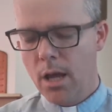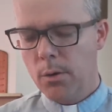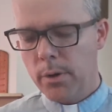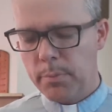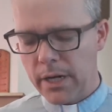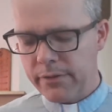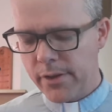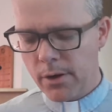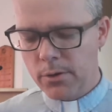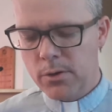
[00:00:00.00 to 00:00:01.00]
We pray for
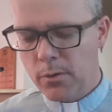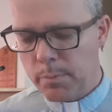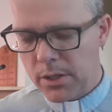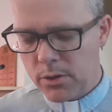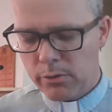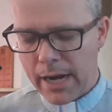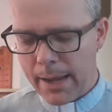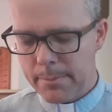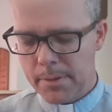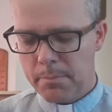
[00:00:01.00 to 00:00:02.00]
those who've been
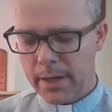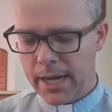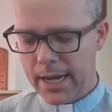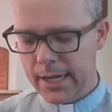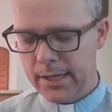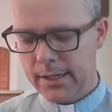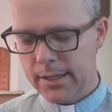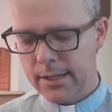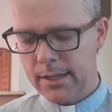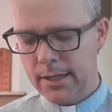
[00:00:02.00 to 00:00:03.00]
trapped by
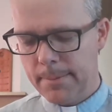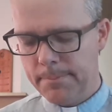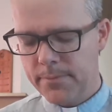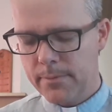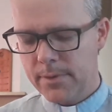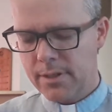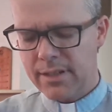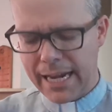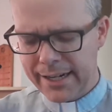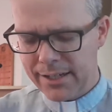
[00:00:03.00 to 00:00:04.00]
um,
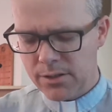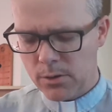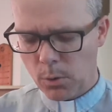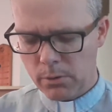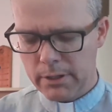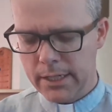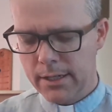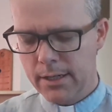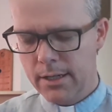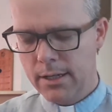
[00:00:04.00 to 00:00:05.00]
society's story
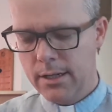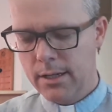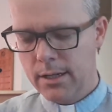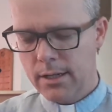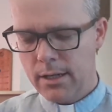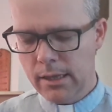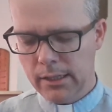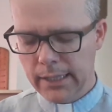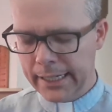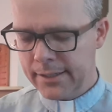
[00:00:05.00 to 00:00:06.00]
and the
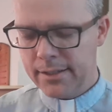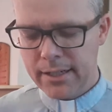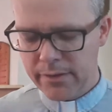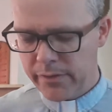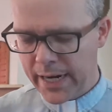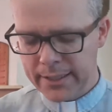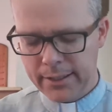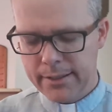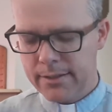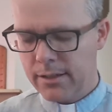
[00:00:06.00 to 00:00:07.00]
legacy of
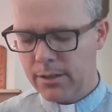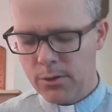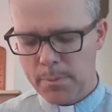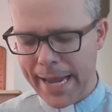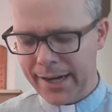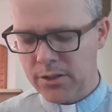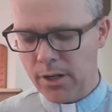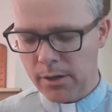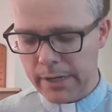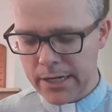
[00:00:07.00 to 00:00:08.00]
violence that goes back
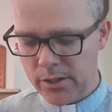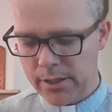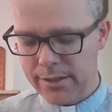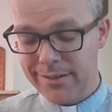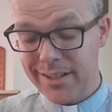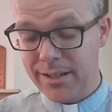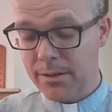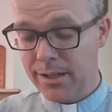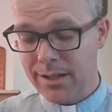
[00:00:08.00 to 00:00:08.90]
generations. And